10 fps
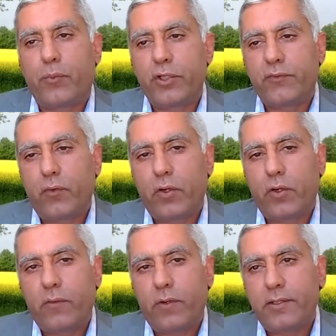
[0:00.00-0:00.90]
push
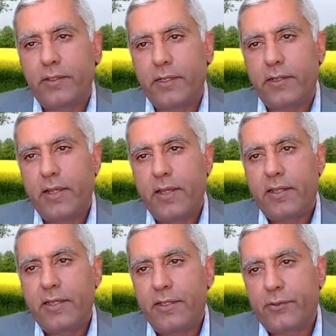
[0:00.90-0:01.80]
forward their
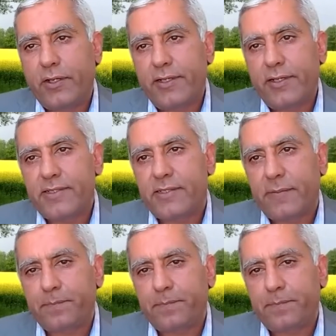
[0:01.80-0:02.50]
interests.